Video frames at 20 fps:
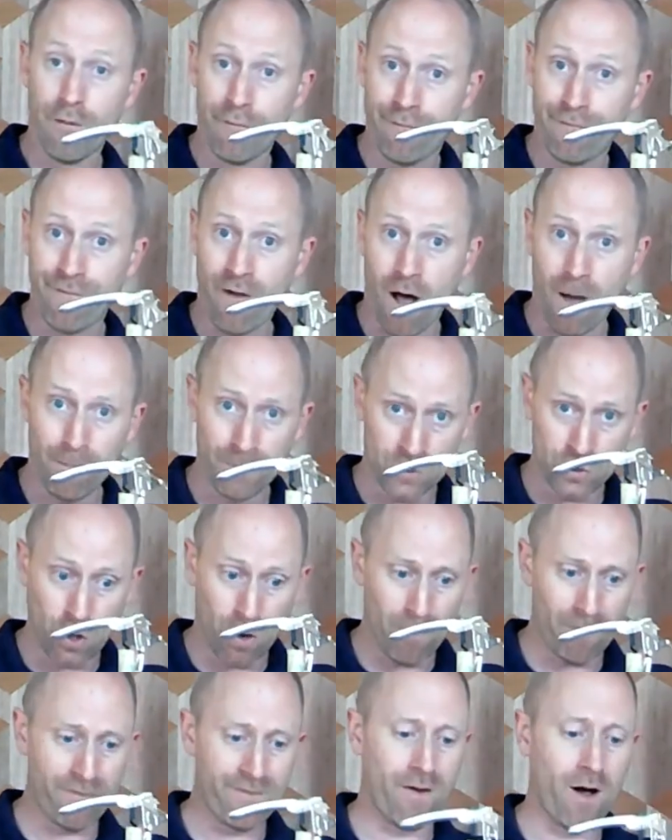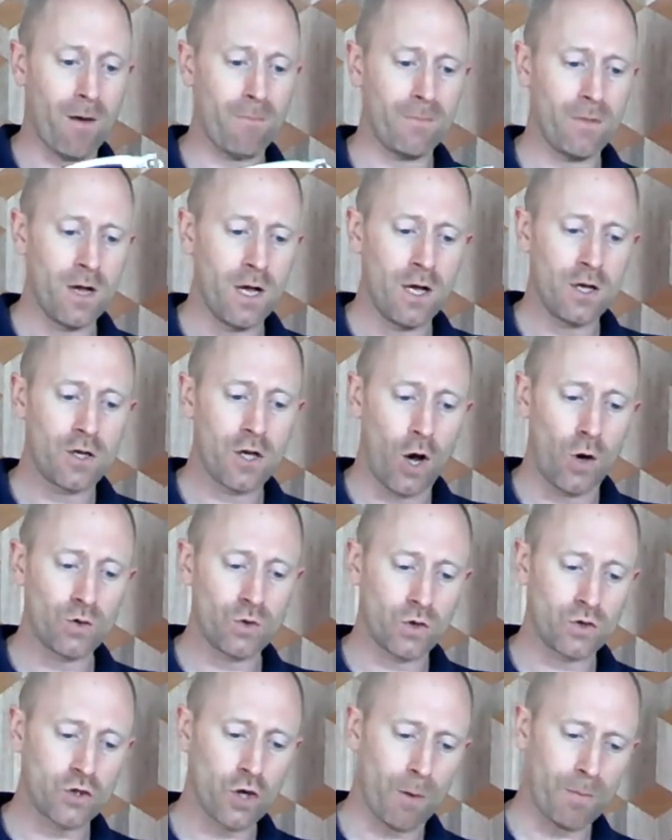Top thumb goes on
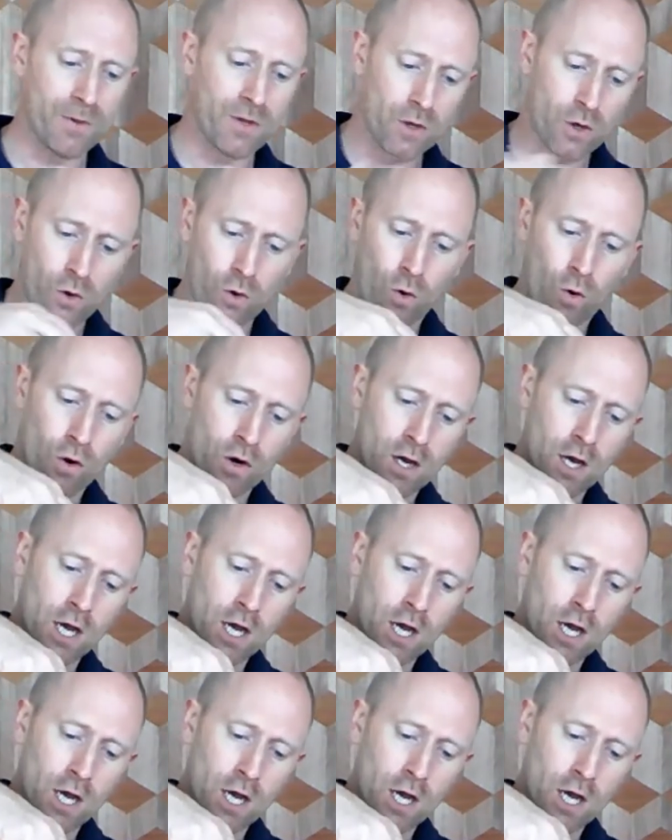top of the cork